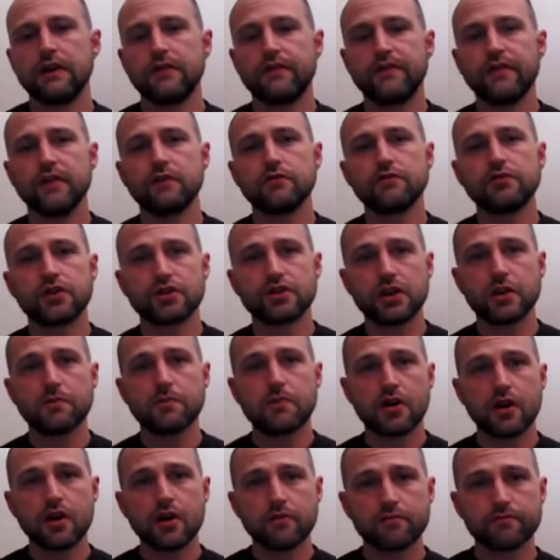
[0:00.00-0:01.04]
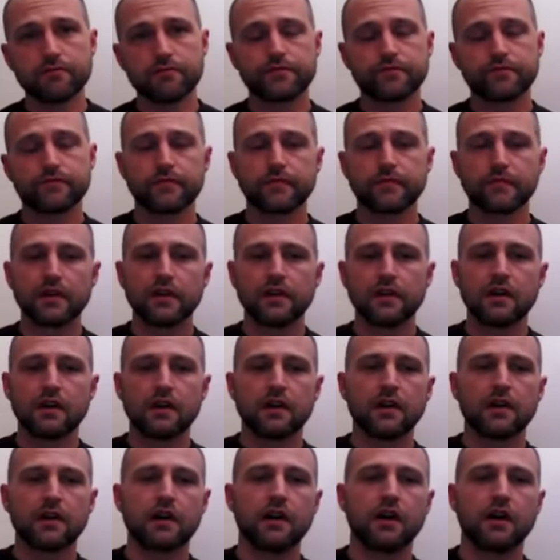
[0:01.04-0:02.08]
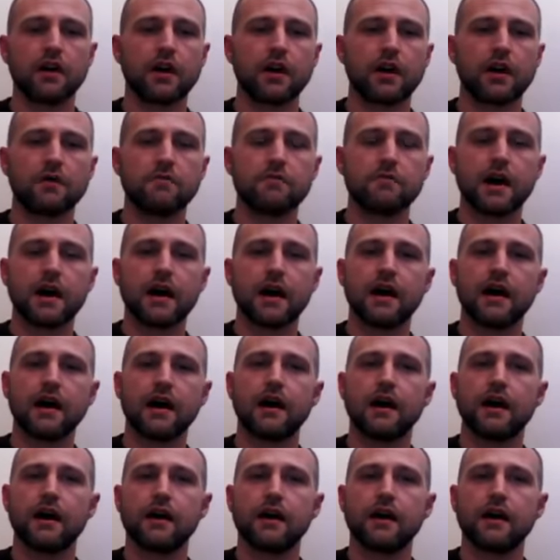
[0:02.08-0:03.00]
It fills your tummy up, and